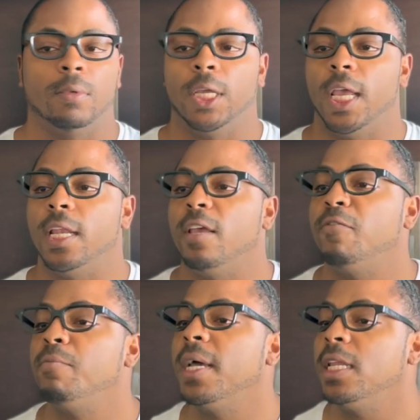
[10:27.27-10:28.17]
And if
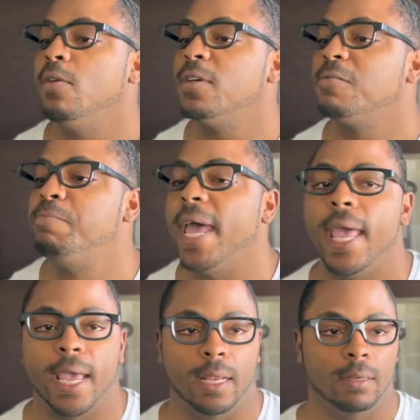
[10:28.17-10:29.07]
money was
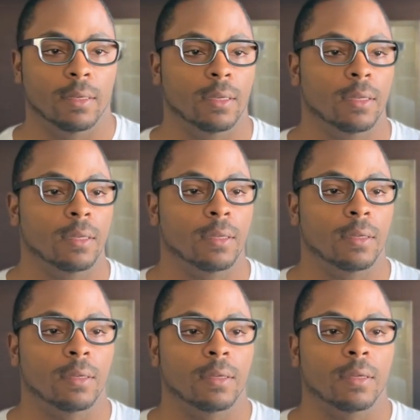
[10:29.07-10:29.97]
bad,
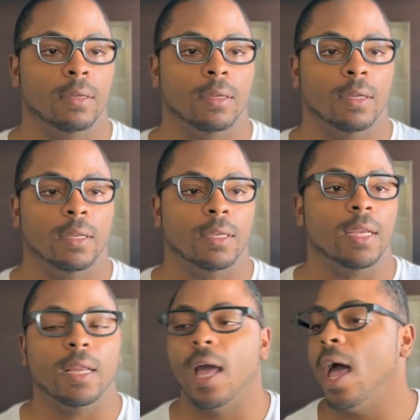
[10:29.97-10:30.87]
then
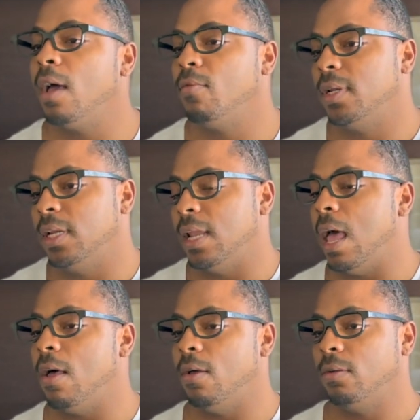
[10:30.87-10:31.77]
God wouldn't
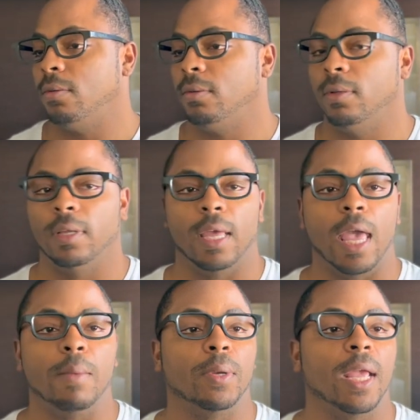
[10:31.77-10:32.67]
allow
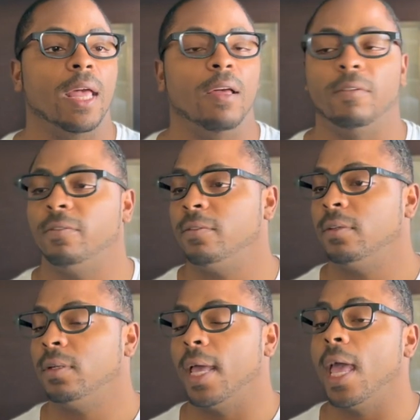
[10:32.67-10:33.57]
Abraham
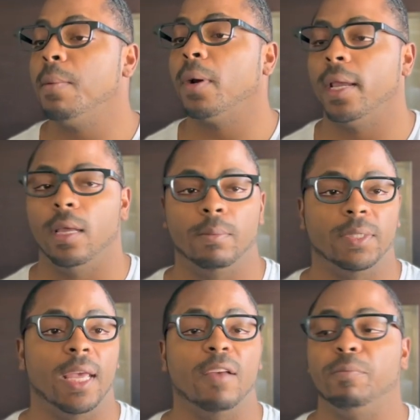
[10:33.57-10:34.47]
to
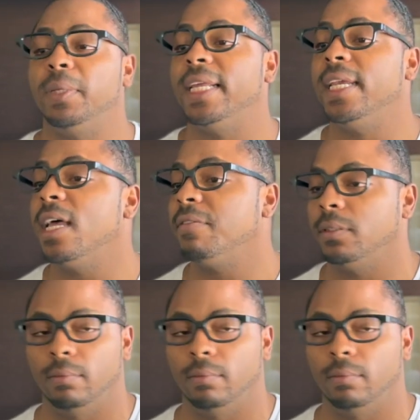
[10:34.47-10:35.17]
have plenty of it.